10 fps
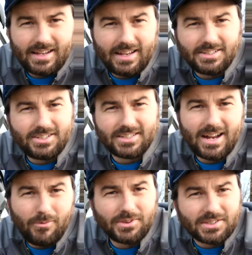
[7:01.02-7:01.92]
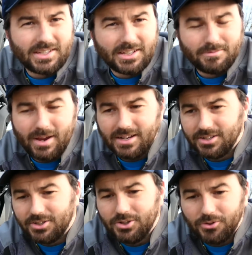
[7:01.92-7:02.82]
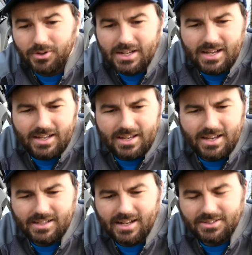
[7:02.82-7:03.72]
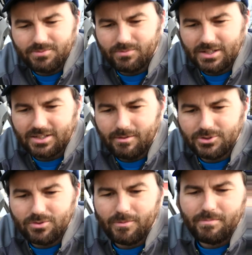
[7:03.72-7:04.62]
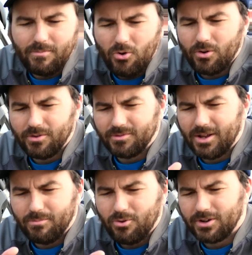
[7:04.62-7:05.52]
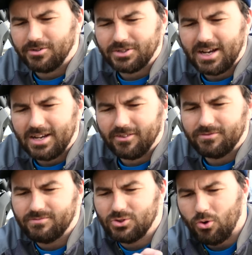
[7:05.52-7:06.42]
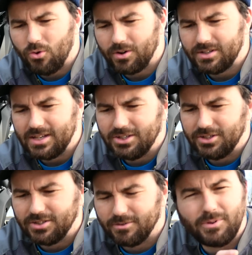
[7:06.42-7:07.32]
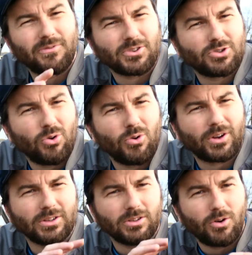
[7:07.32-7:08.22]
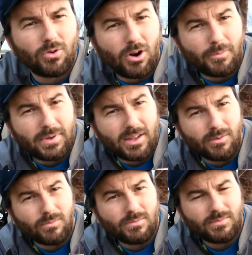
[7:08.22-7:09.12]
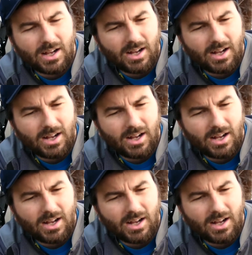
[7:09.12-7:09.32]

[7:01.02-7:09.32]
It's just not what this thing is made to do. And that comes to a more important understanding of torque engines that are built for torque and lower RPM